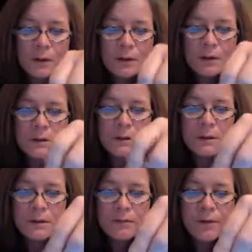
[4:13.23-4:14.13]
Let's
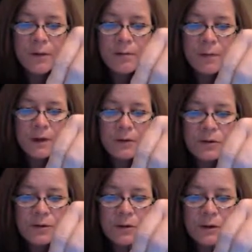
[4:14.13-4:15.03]
get the VapeMate
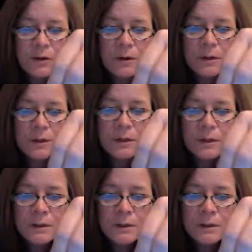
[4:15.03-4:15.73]
screwed on.